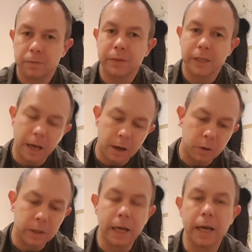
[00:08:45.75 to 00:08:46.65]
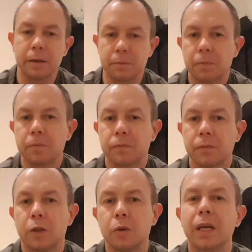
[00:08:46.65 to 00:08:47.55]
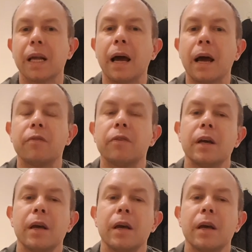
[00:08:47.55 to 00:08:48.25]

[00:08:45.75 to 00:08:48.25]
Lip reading: Yeah, okay. You can have